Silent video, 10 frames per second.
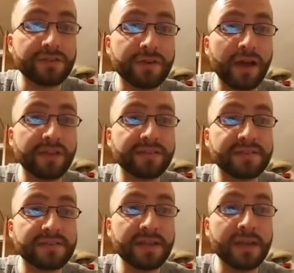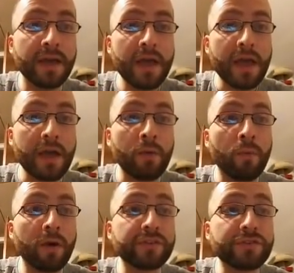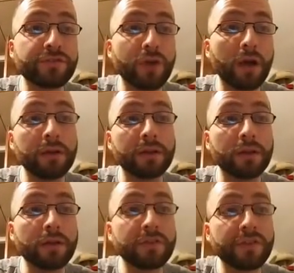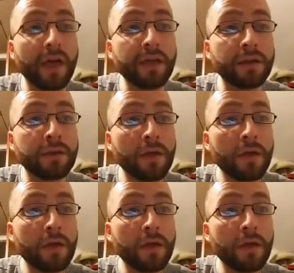you guys can see, it was a struggle, it looks like.